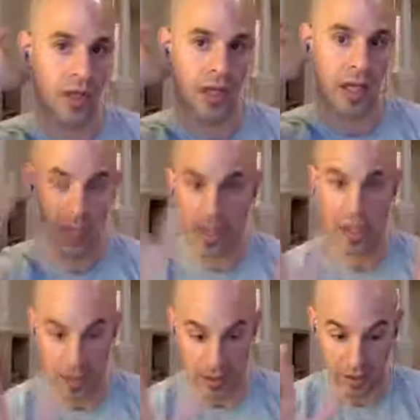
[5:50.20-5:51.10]
it,
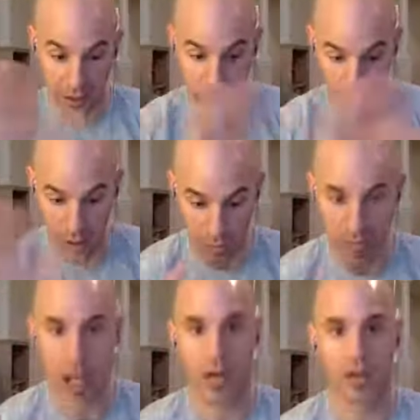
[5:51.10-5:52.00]
in in all
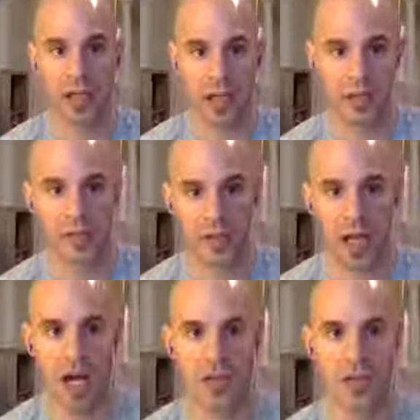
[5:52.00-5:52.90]
reality, if you're
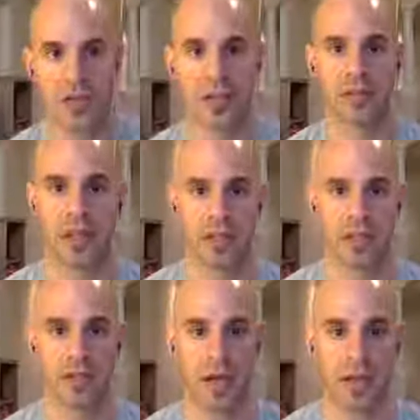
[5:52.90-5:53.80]
not using
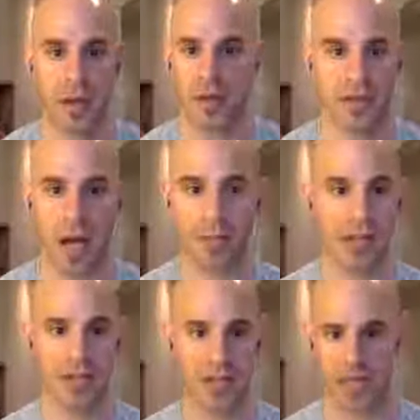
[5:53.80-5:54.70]
LinkedIn right now, it's not
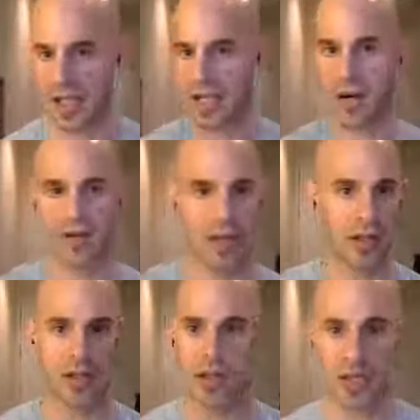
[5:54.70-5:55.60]
me just saying it. Gary
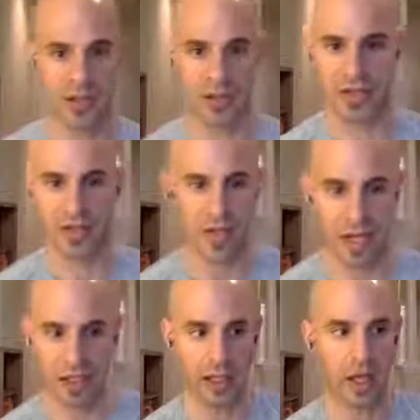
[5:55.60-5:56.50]
Vaynerchuk is is
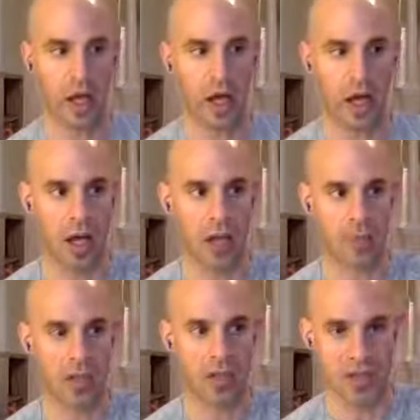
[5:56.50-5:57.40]
saying it.
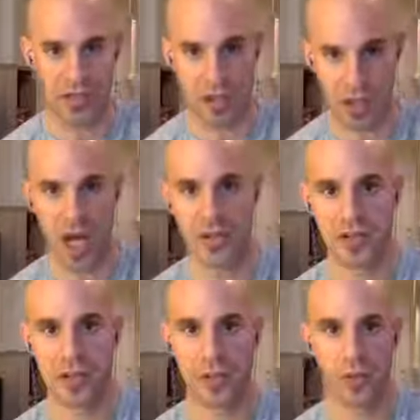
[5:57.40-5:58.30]
Um, Jessica
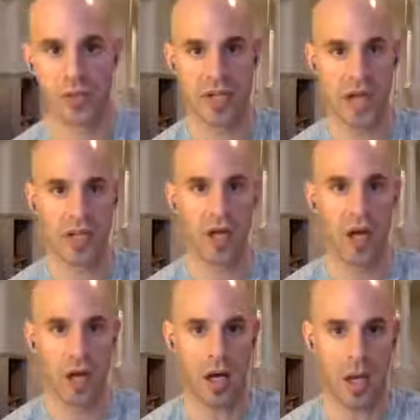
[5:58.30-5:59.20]
Johnston, who was at
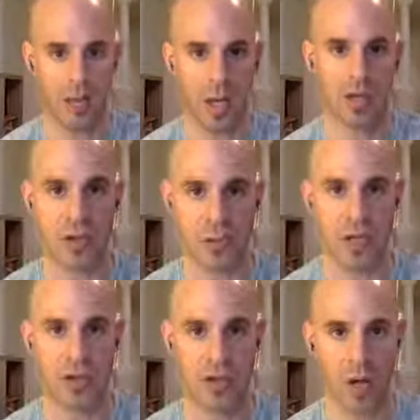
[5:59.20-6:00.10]
uh, a major
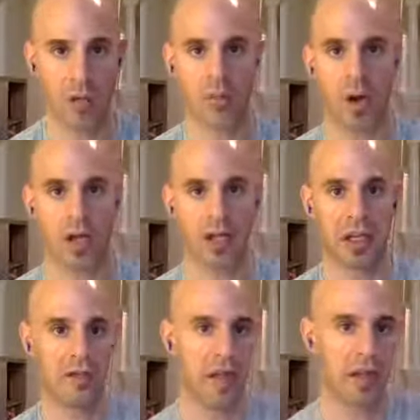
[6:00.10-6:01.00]
major network
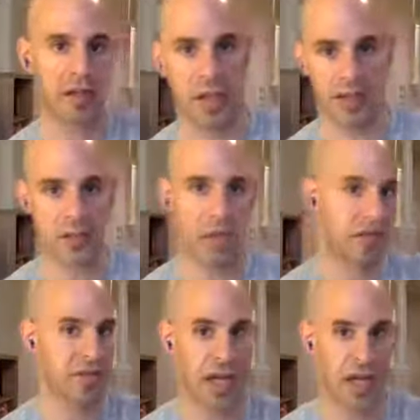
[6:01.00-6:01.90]
marketing event last
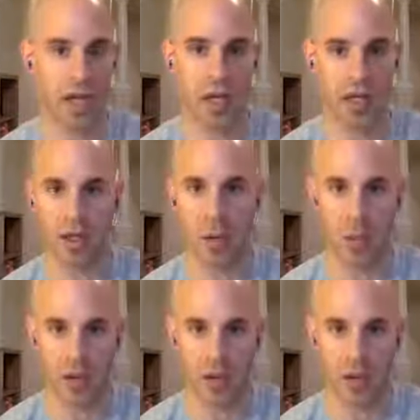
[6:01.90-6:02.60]
week, said you know one